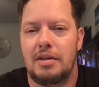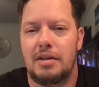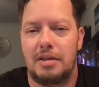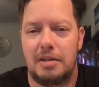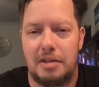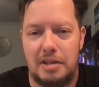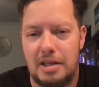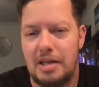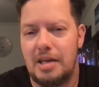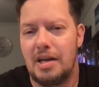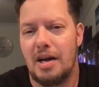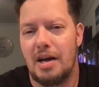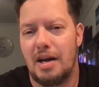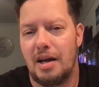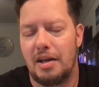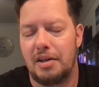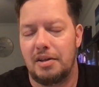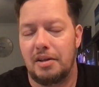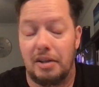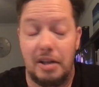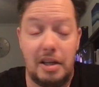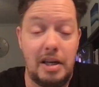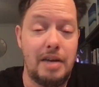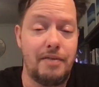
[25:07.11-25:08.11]

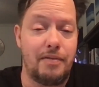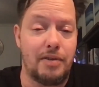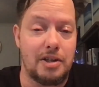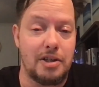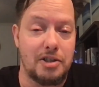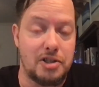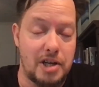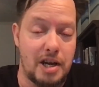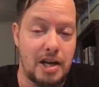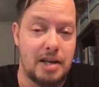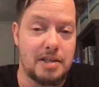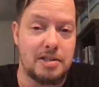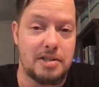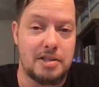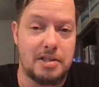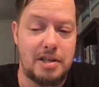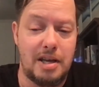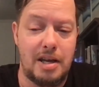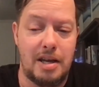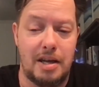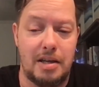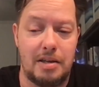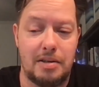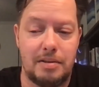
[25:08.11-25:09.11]
Deion leaving Jackson
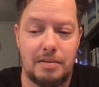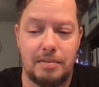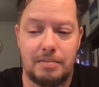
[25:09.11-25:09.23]
State